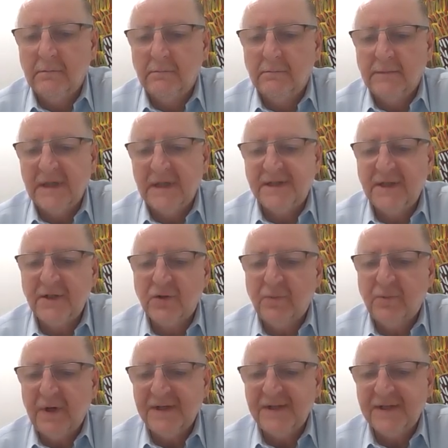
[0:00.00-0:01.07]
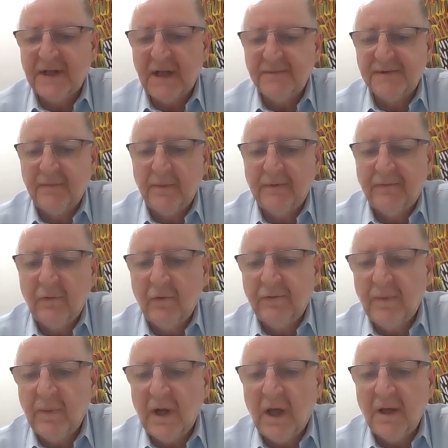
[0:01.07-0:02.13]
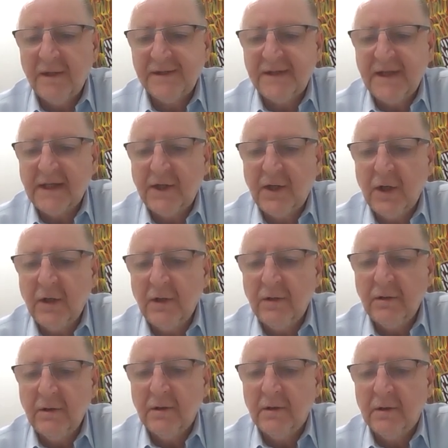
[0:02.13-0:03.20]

Yes, digital presence comes from the fore, from Lance. Thank you.